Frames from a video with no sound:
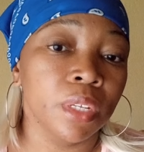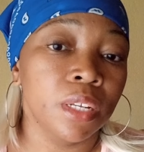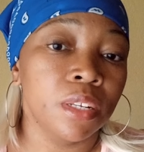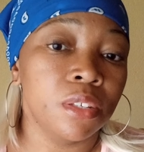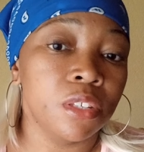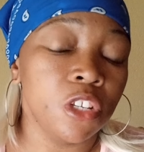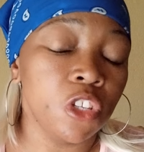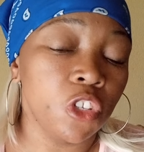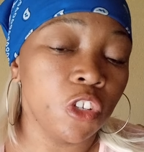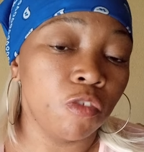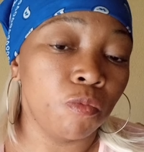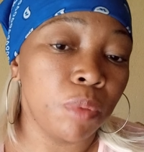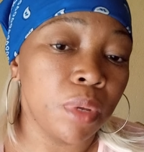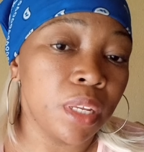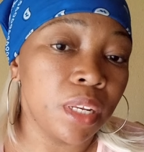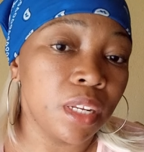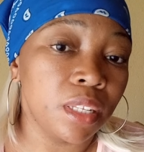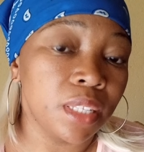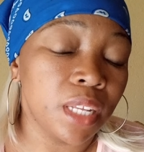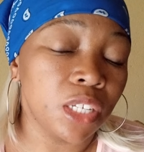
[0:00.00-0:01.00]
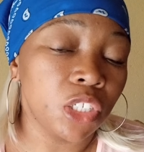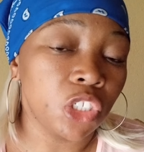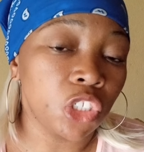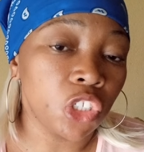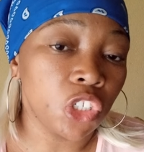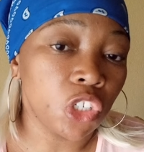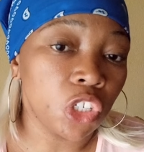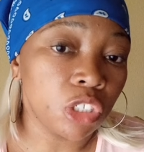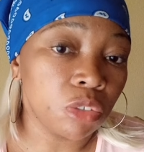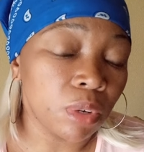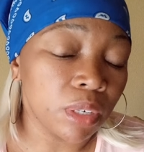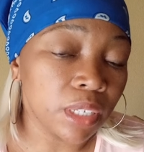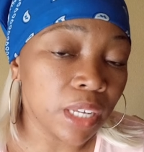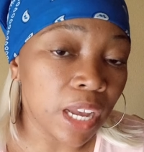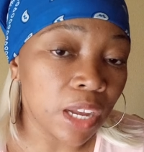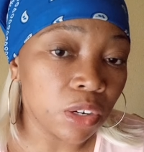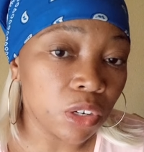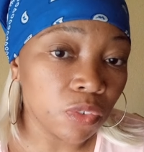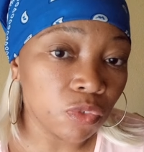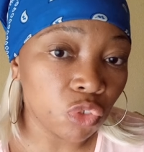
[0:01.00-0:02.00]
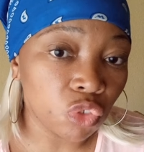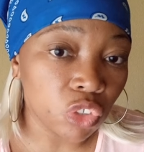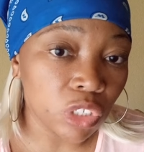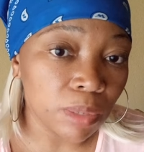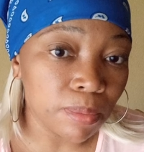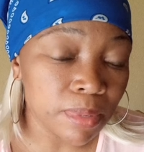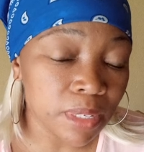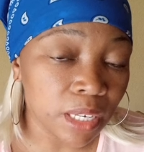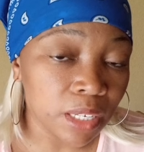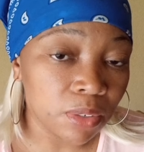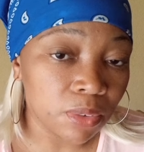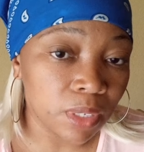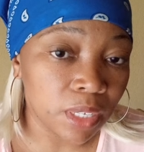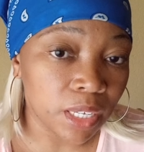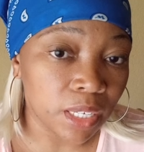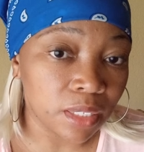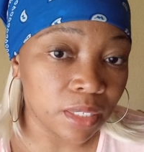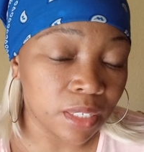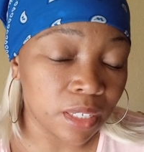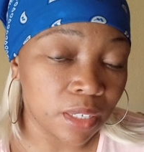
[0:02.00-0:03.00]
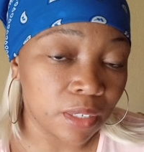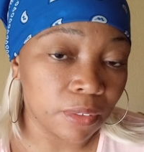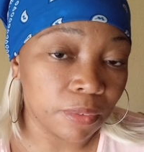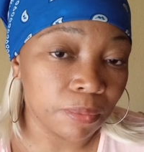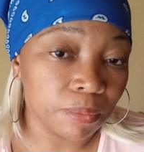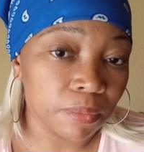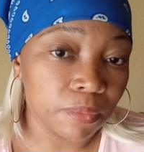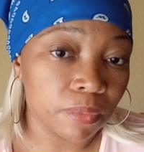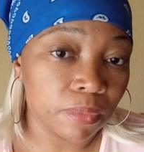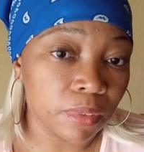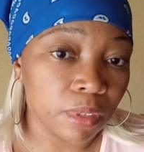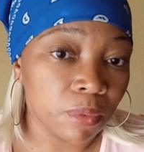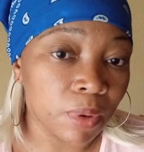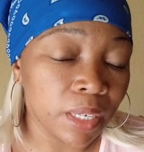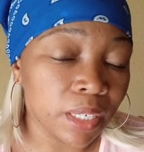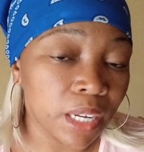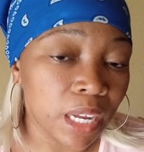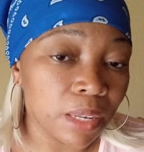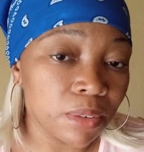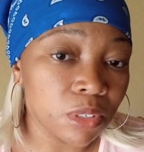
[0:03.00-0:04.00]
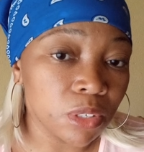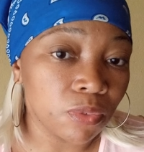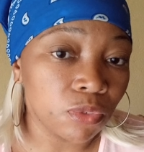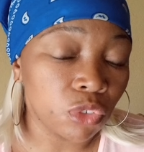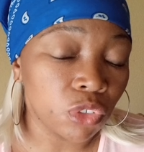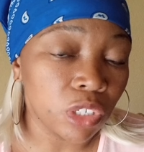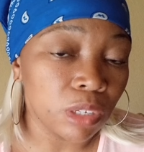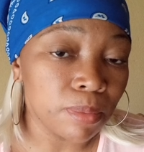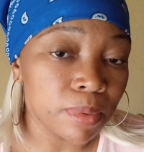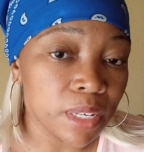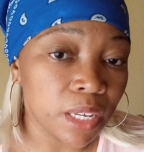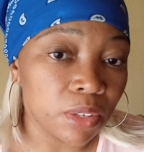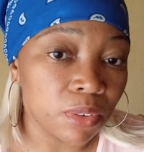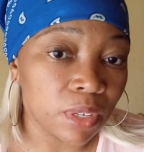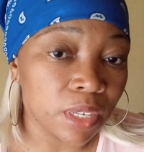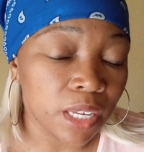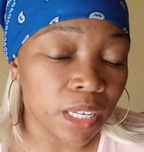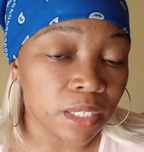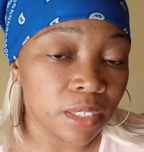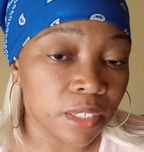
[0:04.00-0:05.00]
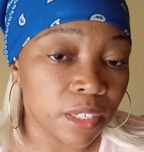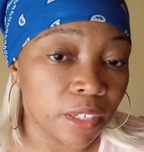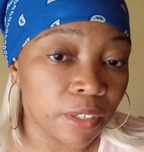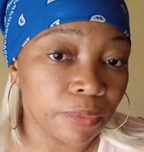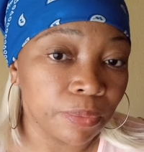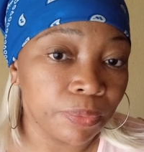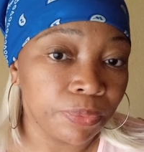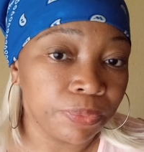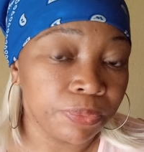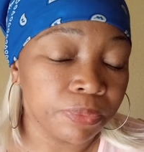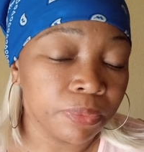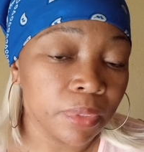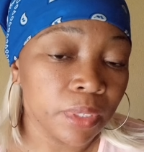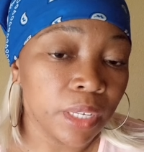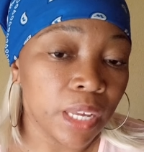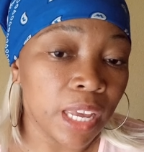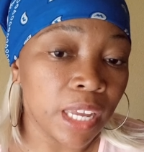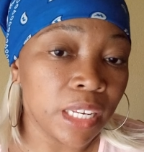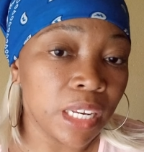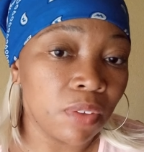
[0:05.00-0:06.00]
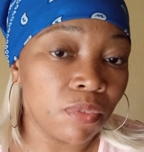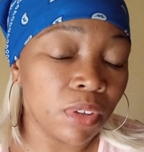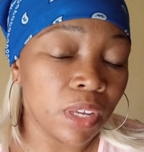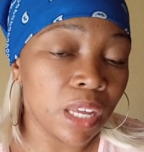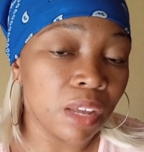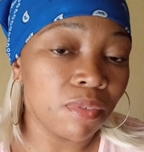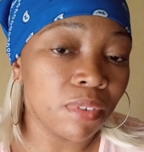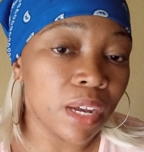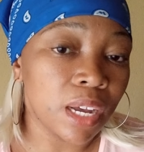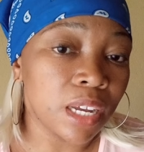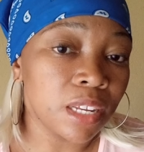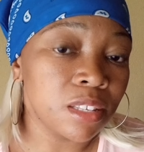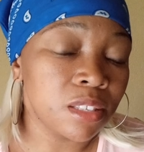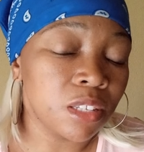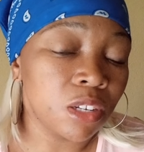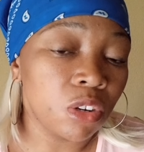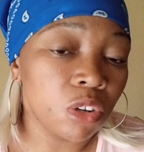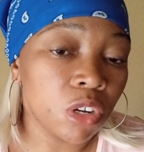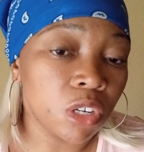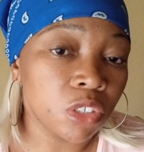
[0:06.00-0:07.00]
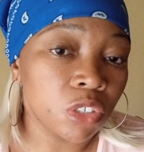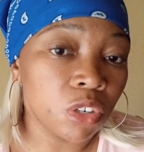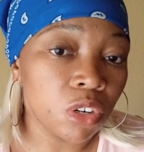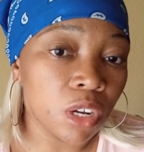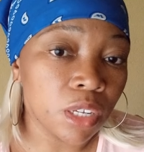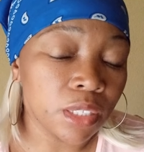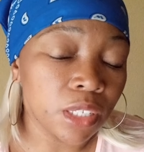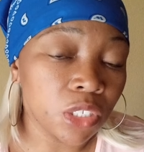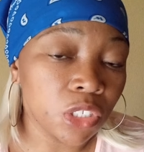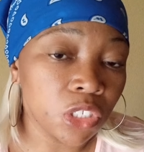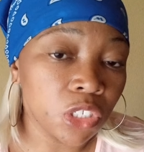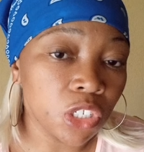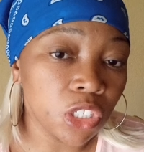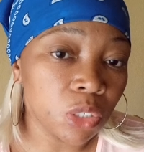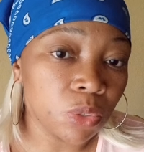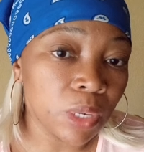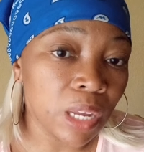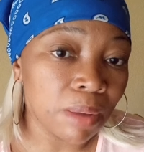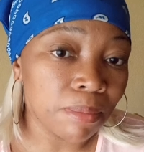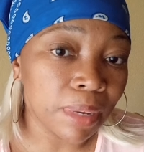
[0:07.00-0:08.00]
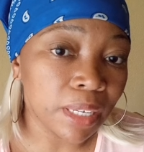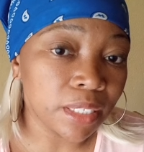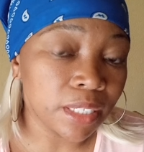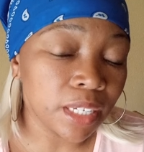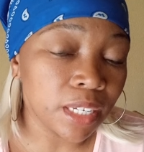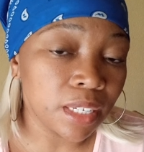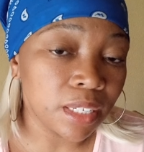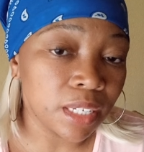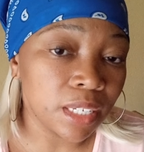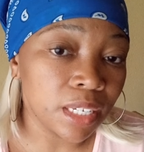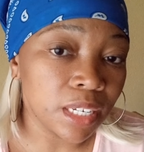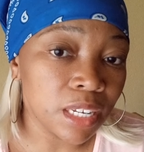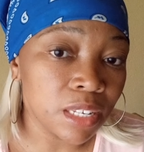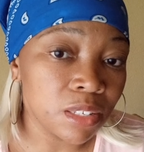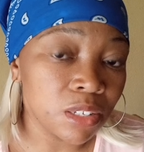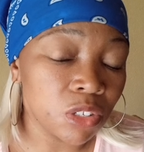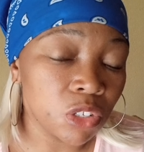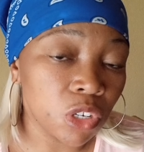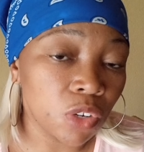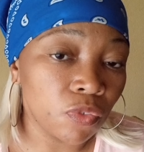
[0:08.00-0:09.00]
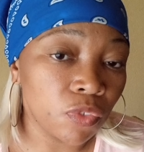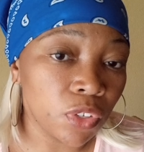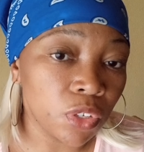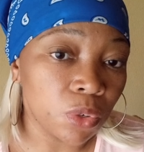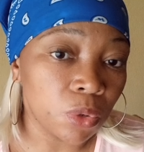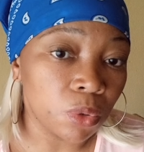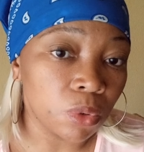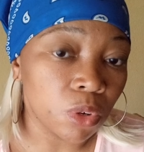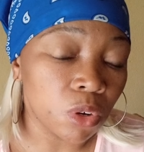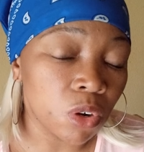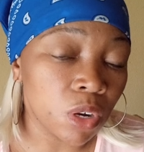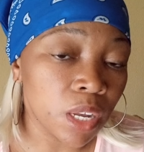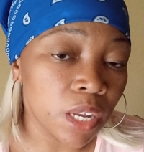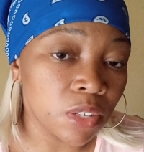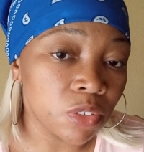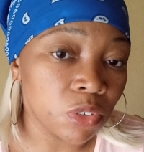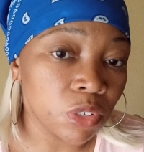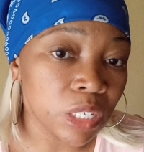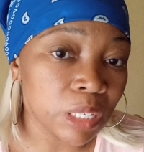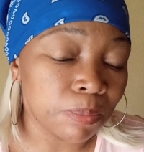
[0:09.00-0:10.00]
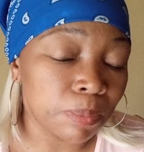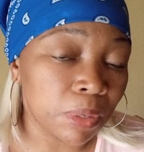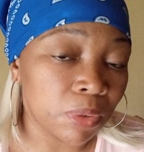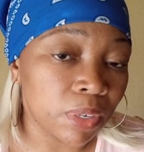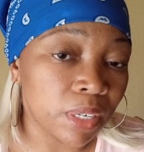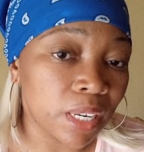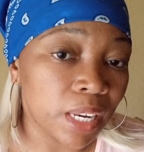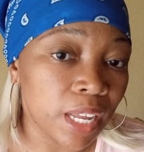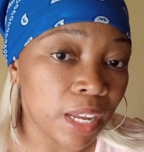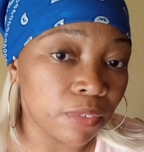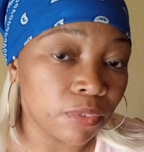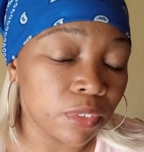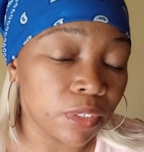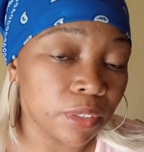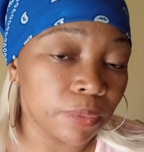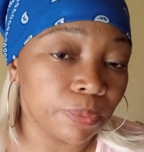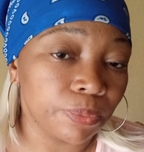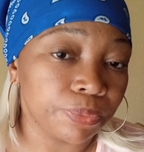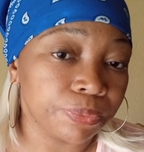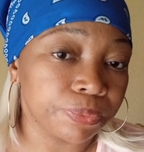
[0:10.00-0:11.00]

Since you've been in that church, what kind of dreams are you getting? What kinds of dreams are you getting? And if you ever ask the Lord, Lord, the church where I'm attending, is it of you or has your spirit left?